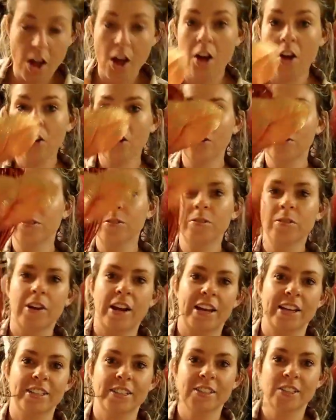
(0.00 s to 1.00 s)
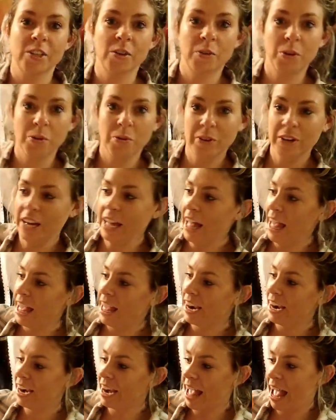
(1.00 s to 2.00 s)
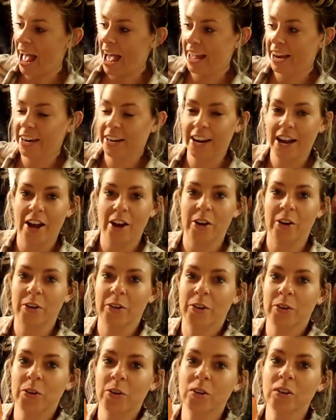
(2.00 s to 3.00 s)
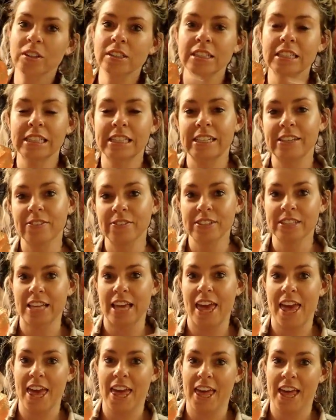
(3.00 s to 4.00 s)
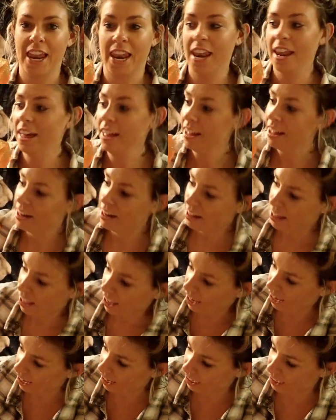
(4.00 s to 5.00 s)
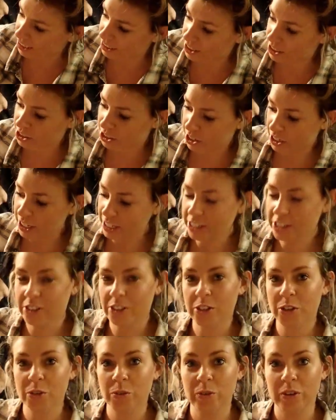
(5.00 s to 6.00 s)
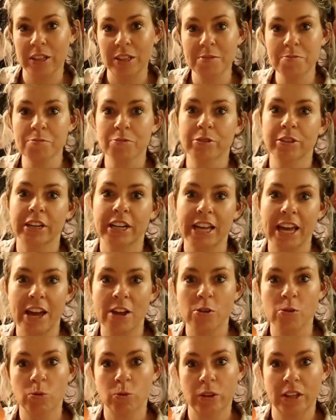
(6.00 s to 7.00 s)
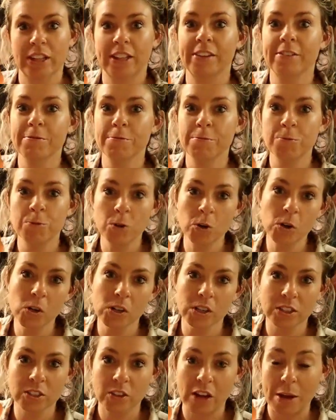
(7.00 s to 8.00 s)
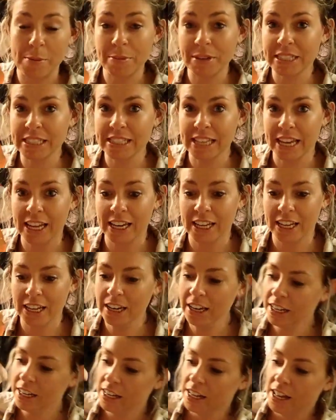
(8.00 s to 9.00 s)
All right, so we went ahead and added our gold leaves in and it's starting to look really pretty and really full. So I'm excited.